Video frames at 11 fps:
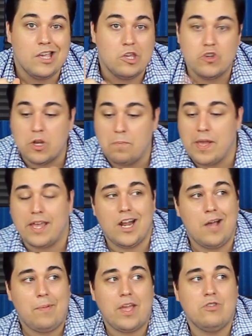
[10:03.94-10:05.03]
You should pick it
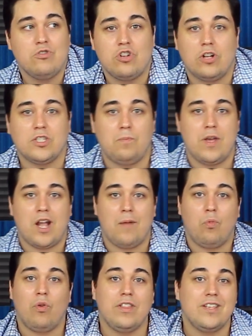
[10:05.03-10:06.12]
up, and you should also pick up
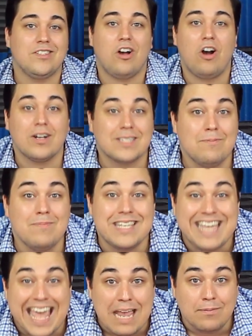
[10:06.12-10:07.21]
one of these awesome
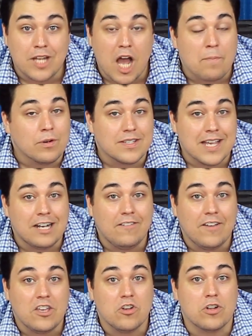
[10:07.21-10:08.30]
game toppers.
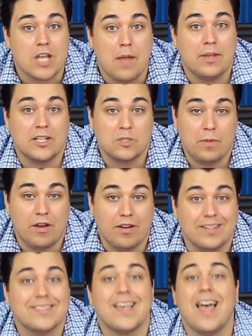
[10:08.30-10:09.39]
Elevate your gaming
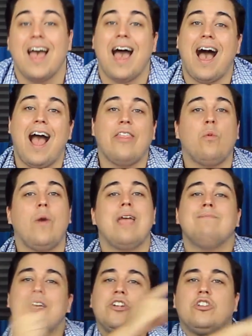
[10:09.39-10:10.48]
experience. Either way,
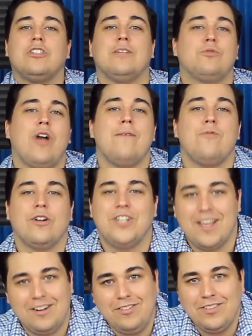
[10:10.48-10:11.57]
make sure you subscribe to our
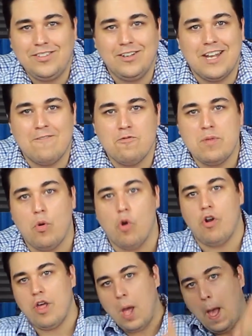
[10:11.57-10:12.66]
channel so you'll never be bored.